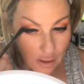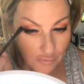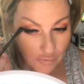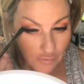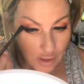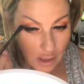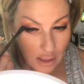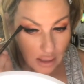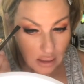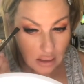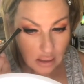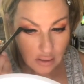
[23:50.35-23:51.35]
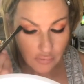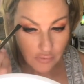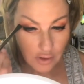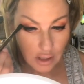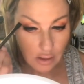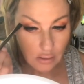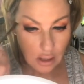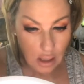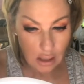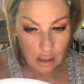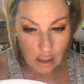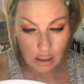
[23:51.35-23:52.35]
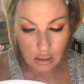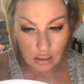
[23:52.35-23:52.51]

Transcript: I feel like this video's kind of gotten